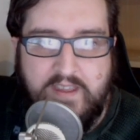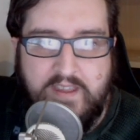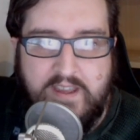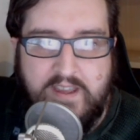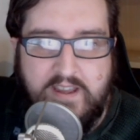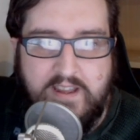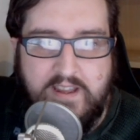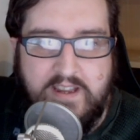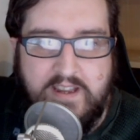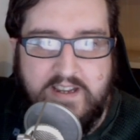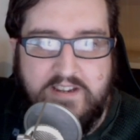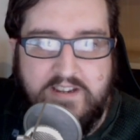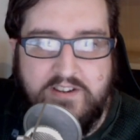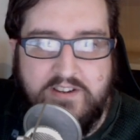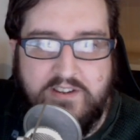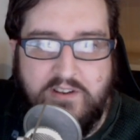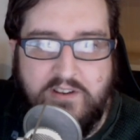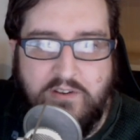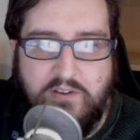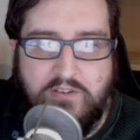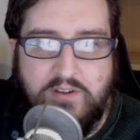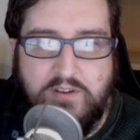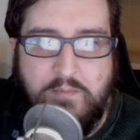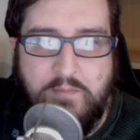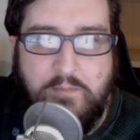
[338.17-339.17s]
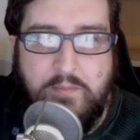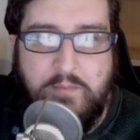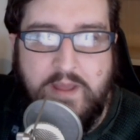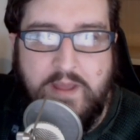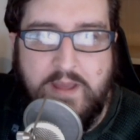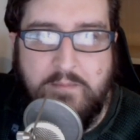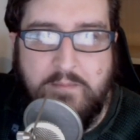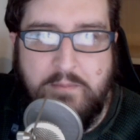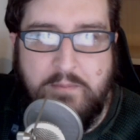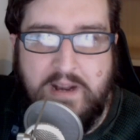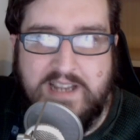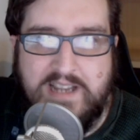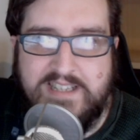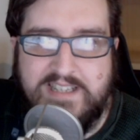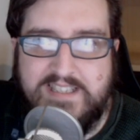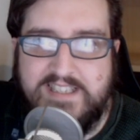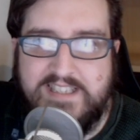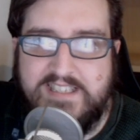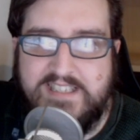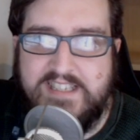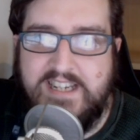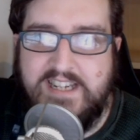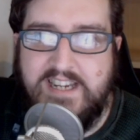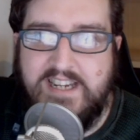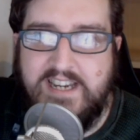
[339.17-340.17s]
It just looks a bit
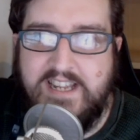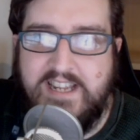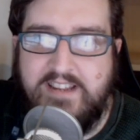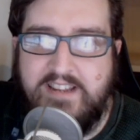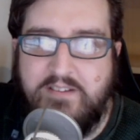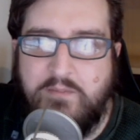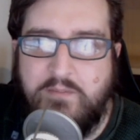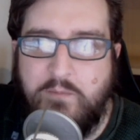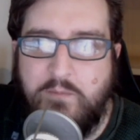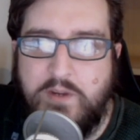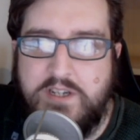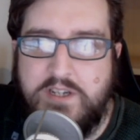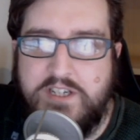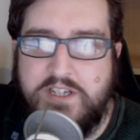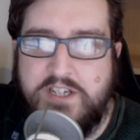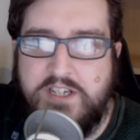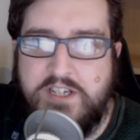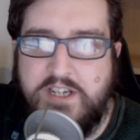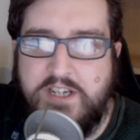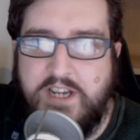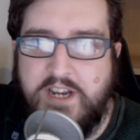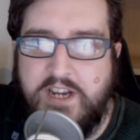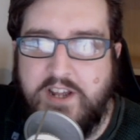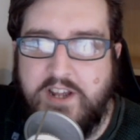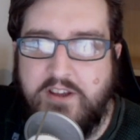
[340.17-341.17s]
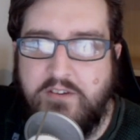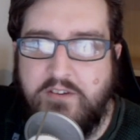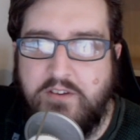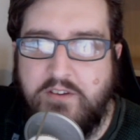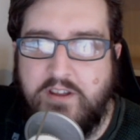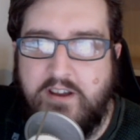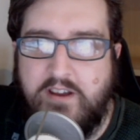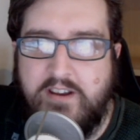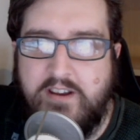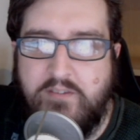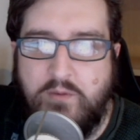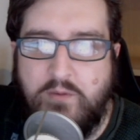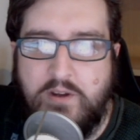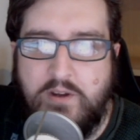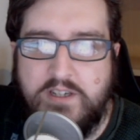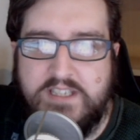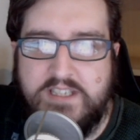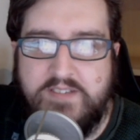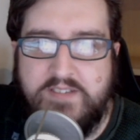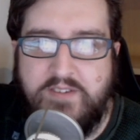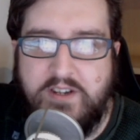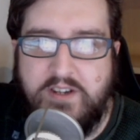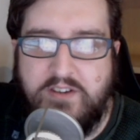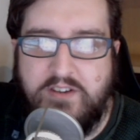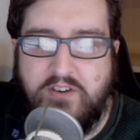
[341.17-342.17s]
plasticine-y, which, you know, kind of works
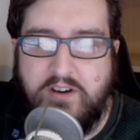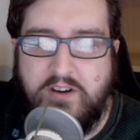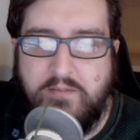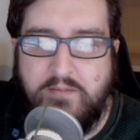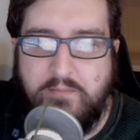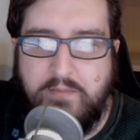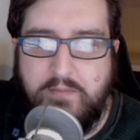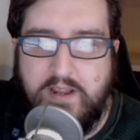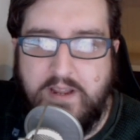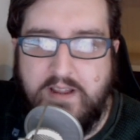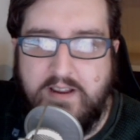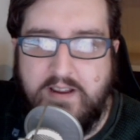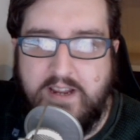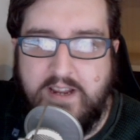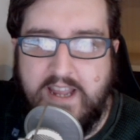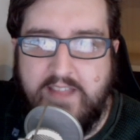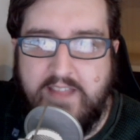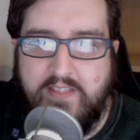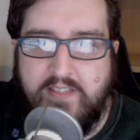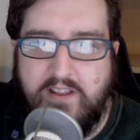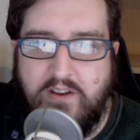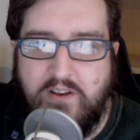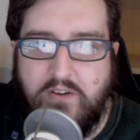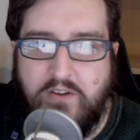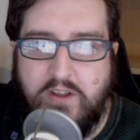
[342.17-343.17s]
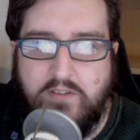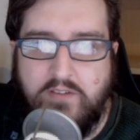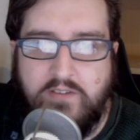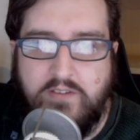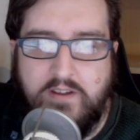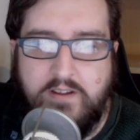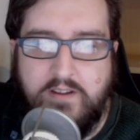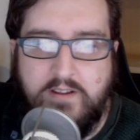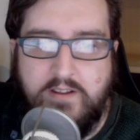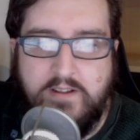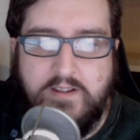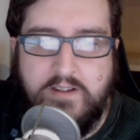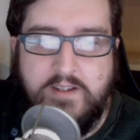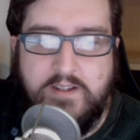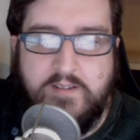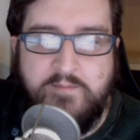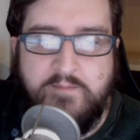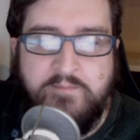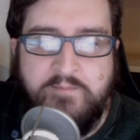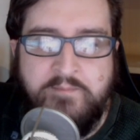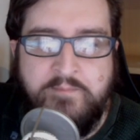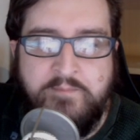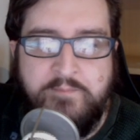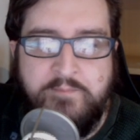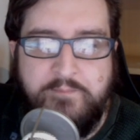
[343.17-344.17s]
if you're trying to get the look of a
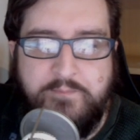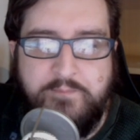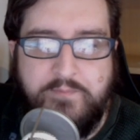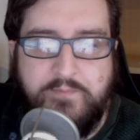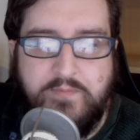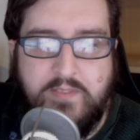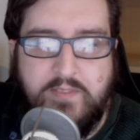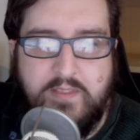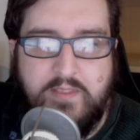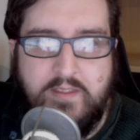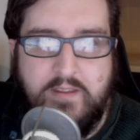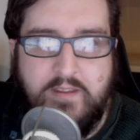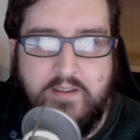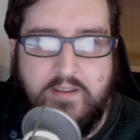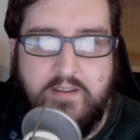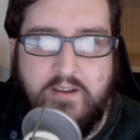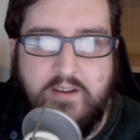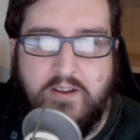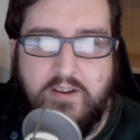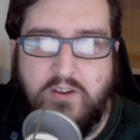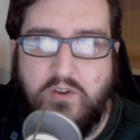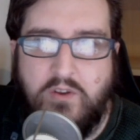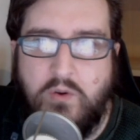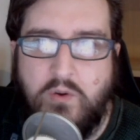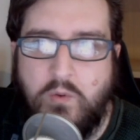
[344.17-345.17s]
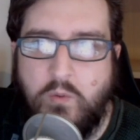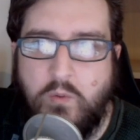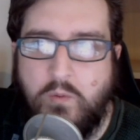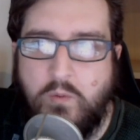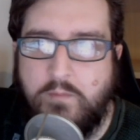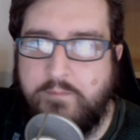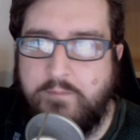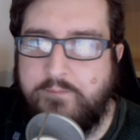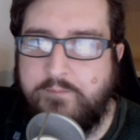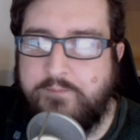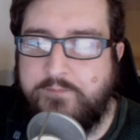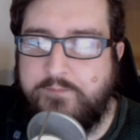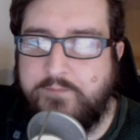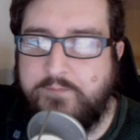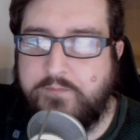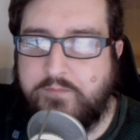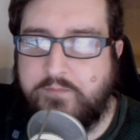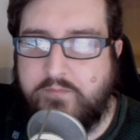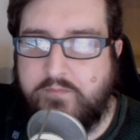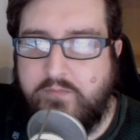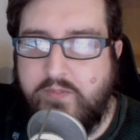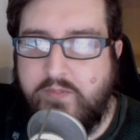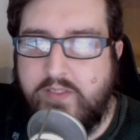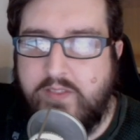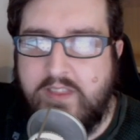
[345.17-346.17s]
cool
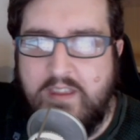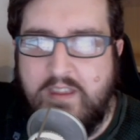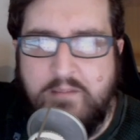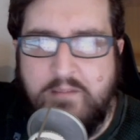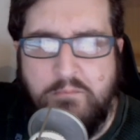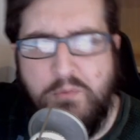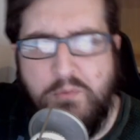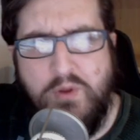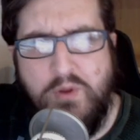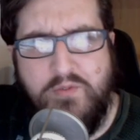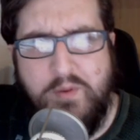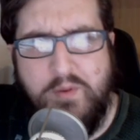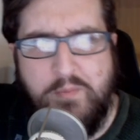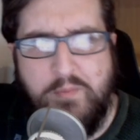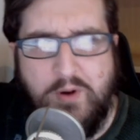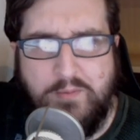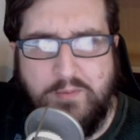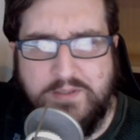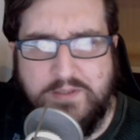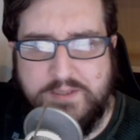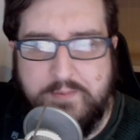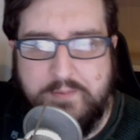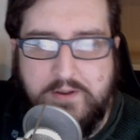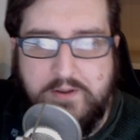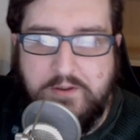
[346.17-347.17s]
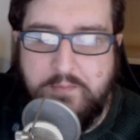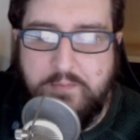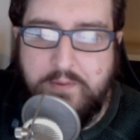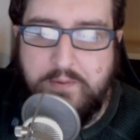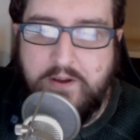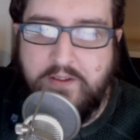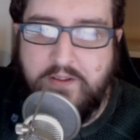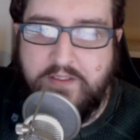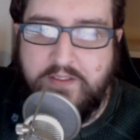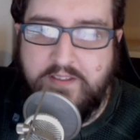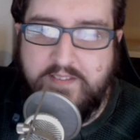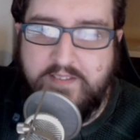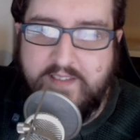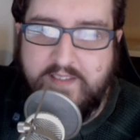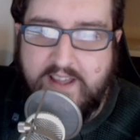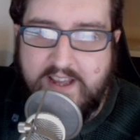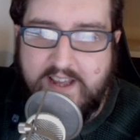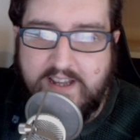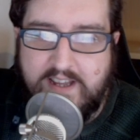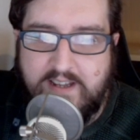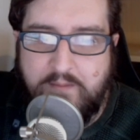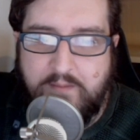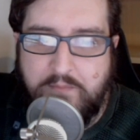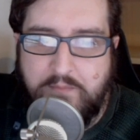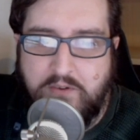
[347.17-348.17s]
movie prop, I suppose. But other than
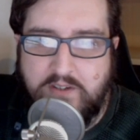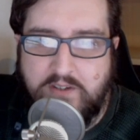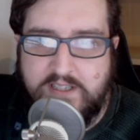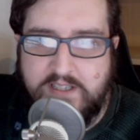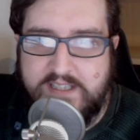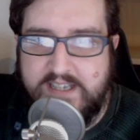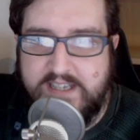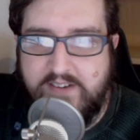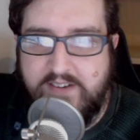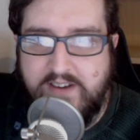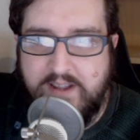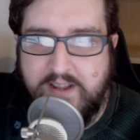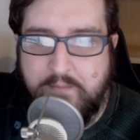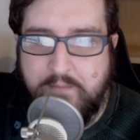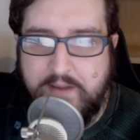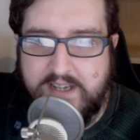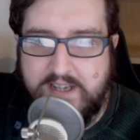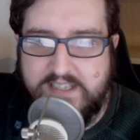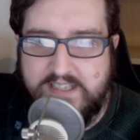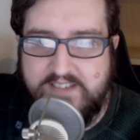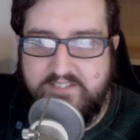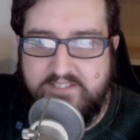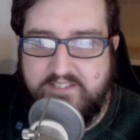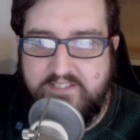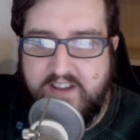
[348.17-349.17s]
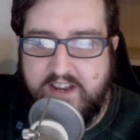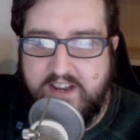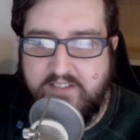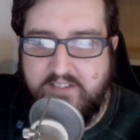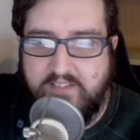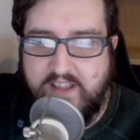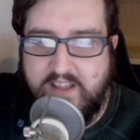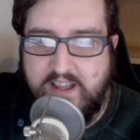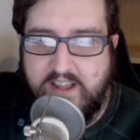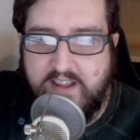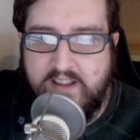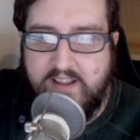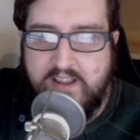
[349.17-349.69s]
that, I'm not necessarily a massive fan of that.